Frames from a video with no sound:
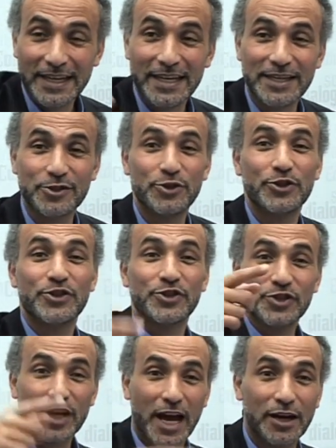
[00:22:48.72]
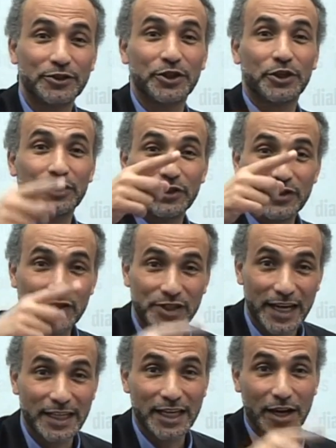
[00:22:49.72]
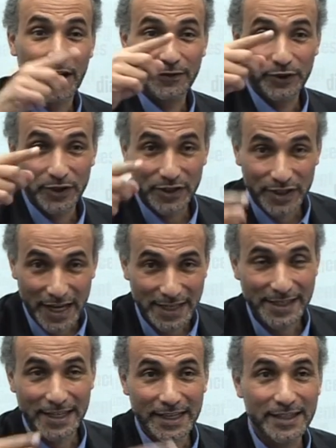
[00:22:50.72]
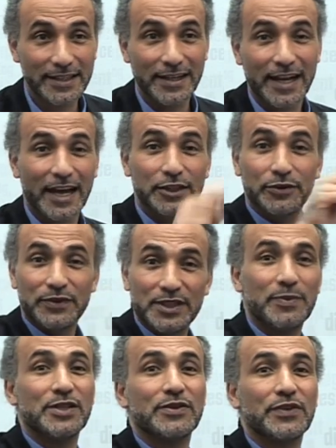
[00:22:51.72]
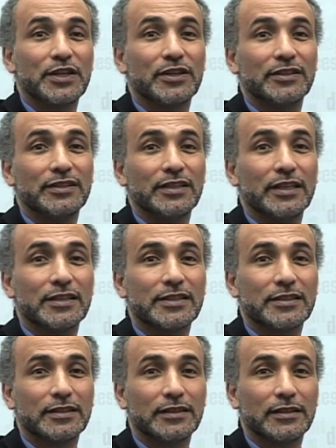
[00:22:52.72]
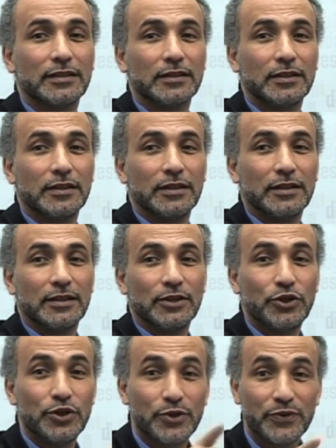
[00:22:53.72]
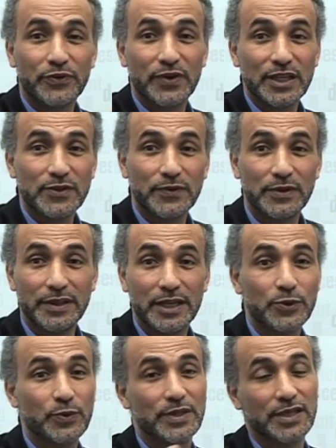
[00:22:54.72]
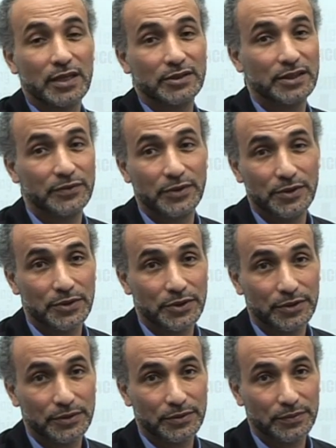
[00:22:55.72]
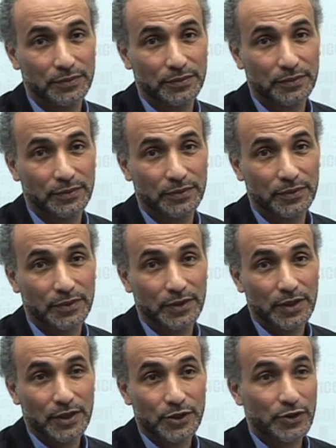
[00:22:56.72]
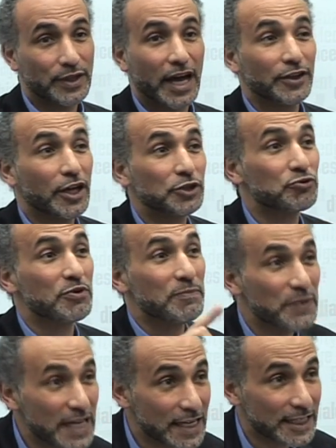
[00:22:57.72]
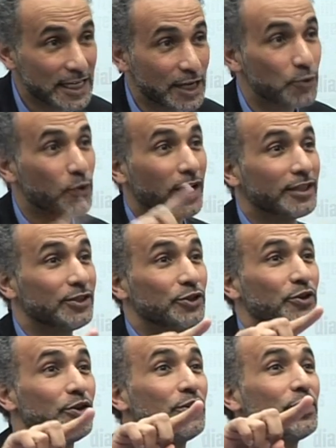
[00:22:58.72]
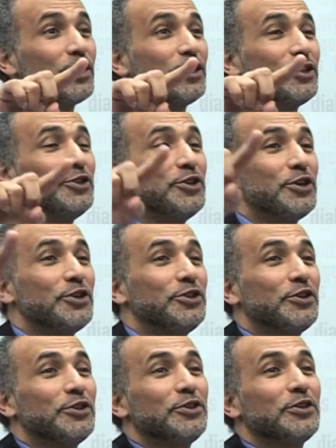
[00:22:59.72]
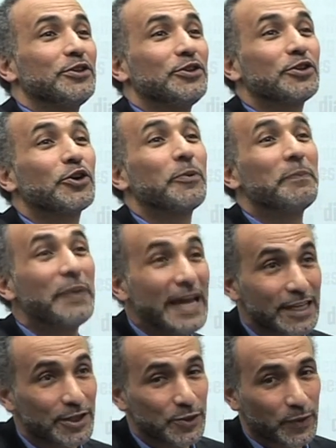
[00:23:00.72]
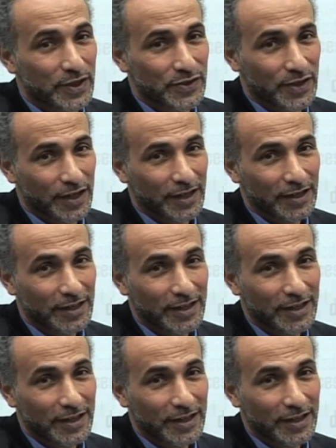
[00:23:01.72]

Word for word: is the sound understanding of the text in the light of the specific context no faithfulness without evolution. So they are not repeating what the, the, the, the, the companions were saying.